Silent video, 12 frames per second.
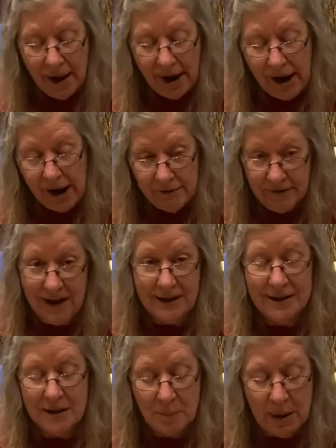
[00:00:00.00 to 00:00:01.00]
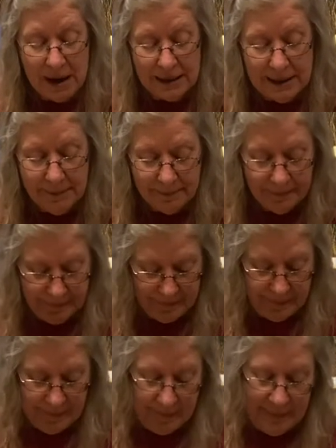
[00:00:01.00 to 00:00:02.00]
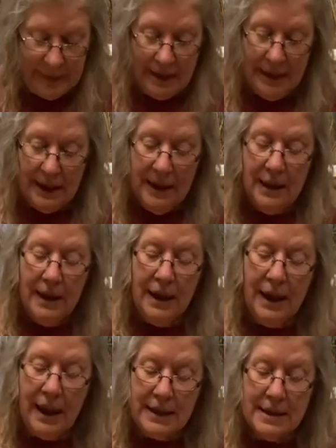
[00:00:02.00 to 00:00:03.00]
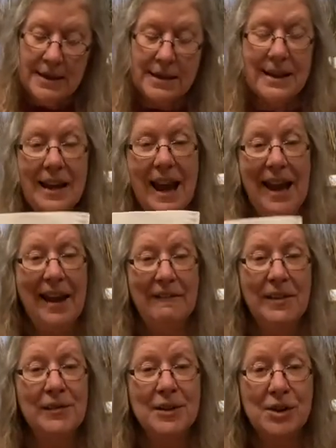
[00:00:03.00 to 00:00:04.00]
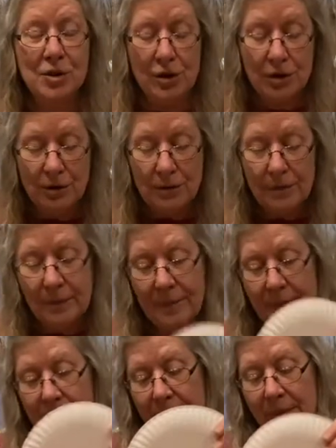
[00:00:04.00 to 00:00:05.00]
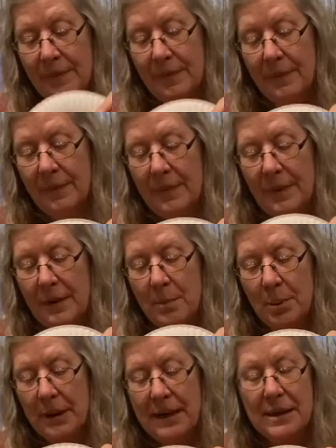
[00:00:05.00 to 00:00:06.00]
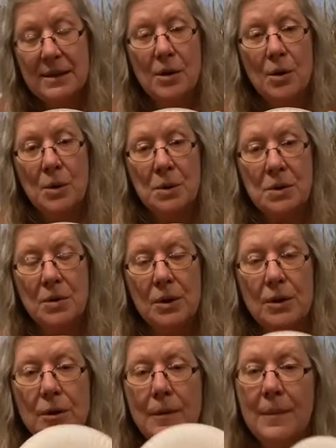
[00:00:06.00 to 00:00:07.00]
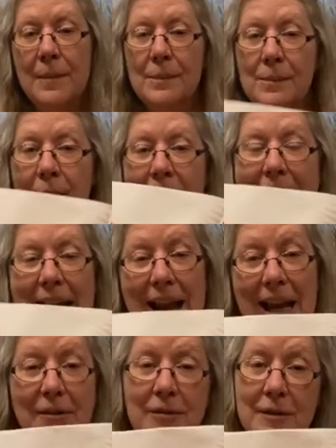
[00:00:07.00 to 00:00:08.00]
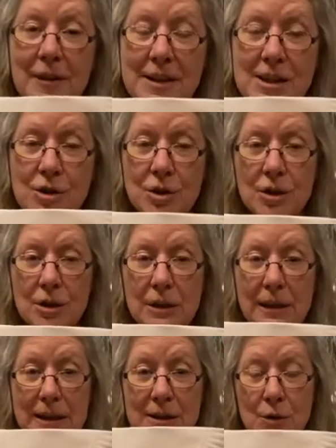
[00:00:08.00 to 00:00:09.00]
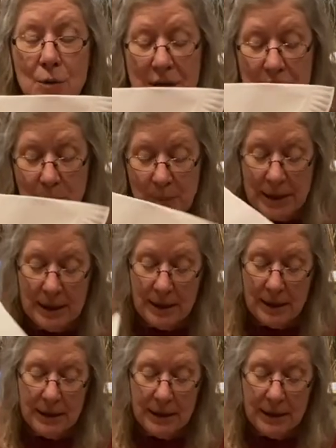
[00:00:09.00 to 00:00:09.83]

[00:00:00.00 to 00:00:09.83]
our fox's body, and this is a half of a circle. The plate is a whole circle. Half of the circle is going to be